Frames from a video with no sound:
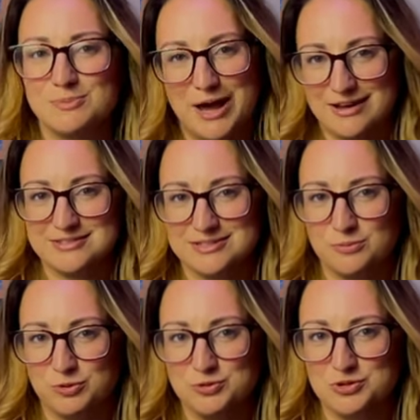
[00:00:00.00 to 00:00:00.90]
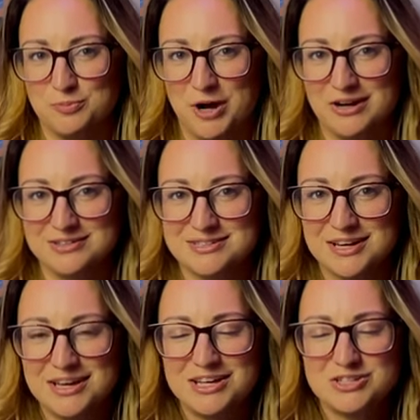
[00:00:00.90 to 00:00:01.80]
packs in a booster box,
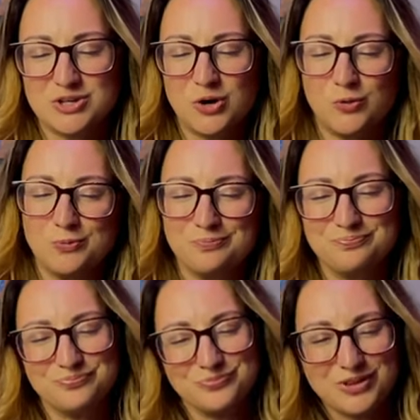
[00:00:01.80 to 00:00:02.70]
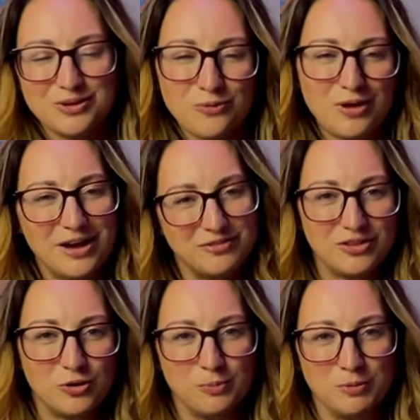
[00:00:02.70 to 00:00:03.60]
so we'll have a
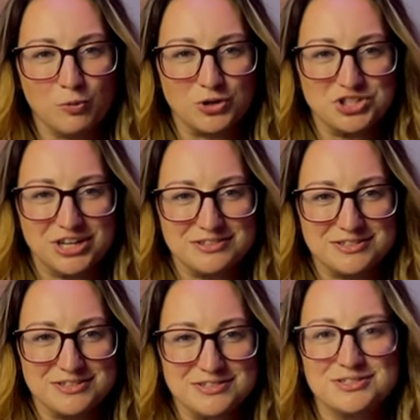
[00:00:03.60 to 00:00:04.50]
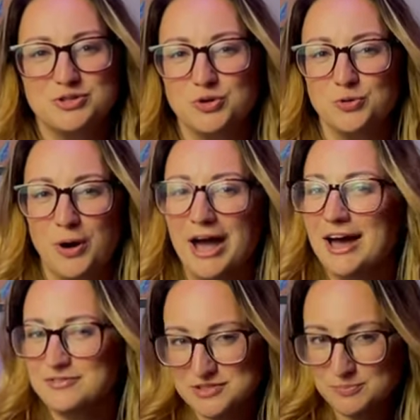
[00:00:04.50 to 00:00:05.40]
little bit more chances to
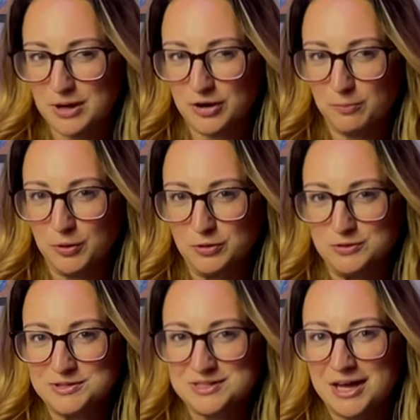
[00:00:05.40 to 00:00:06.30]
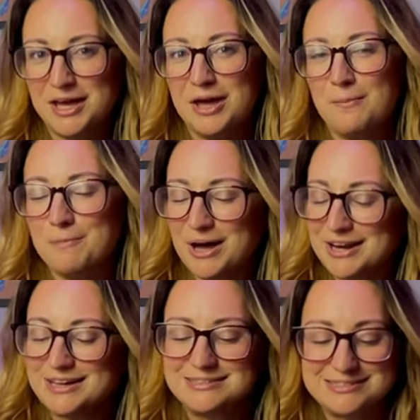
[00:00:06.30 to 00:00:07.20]
have some better pulls, but
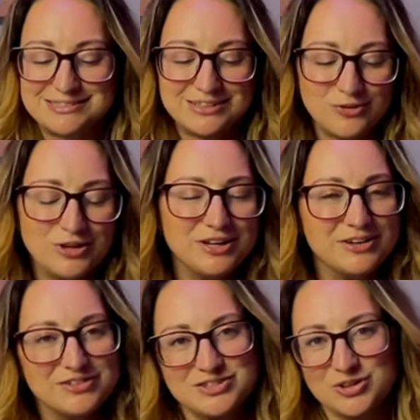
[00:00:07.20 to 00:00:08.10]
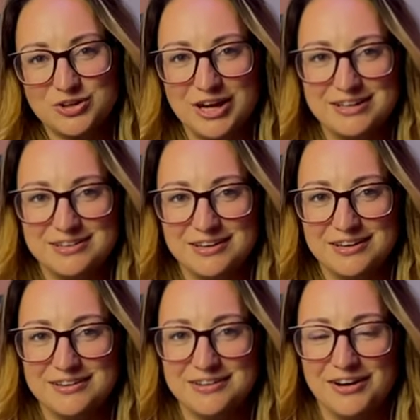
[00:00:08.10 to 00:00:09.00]
it's still going to give us a good
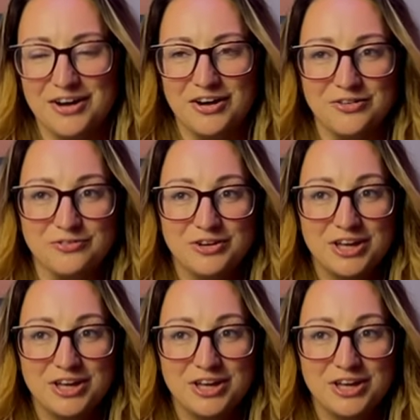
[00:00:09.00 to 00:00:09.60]
idea of